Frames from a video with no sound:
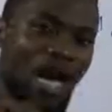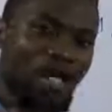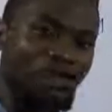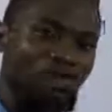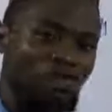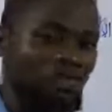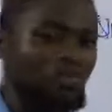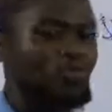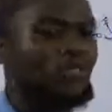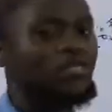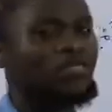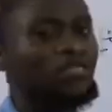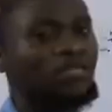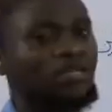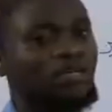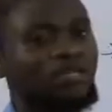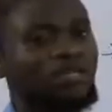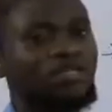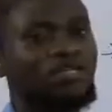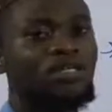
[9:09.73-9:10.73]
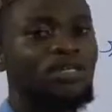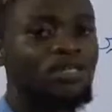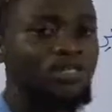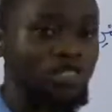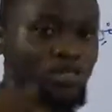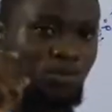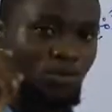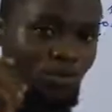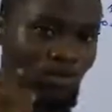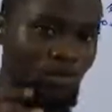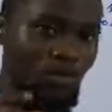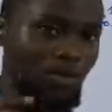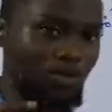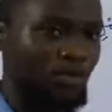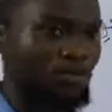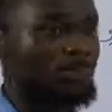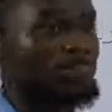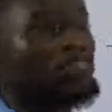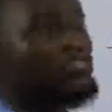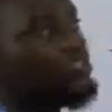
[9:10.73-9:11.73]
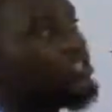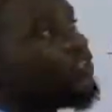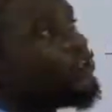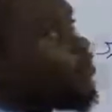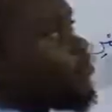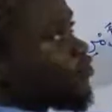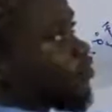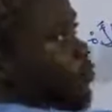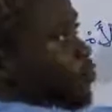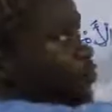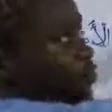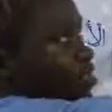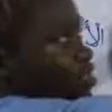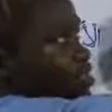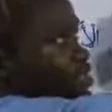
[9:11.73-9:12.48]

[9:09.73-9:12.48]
has to be here. It is Mudorium. It's different from Madi.